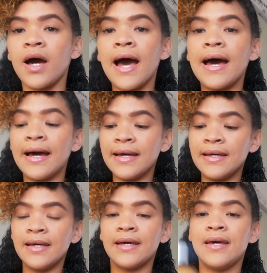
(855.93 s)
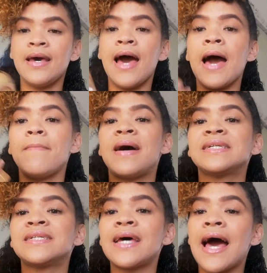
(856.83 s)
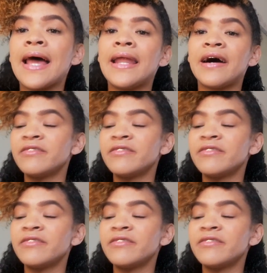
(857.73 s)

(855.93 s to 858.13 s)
I must say I